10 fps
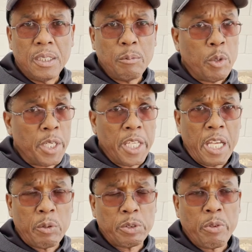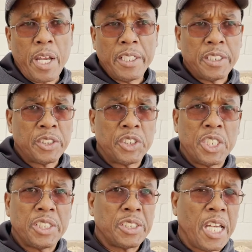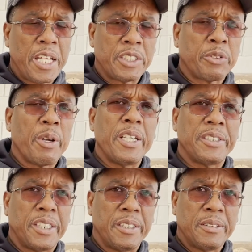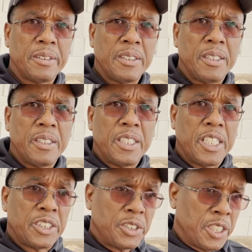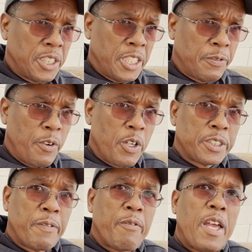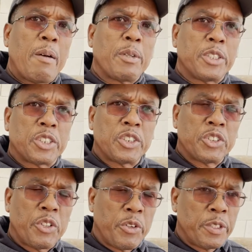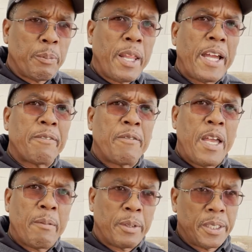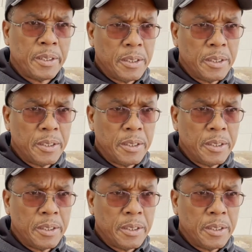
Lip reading: Moynihan was right. It's genocide. It's crazy. As far as the family is concerned, the black family.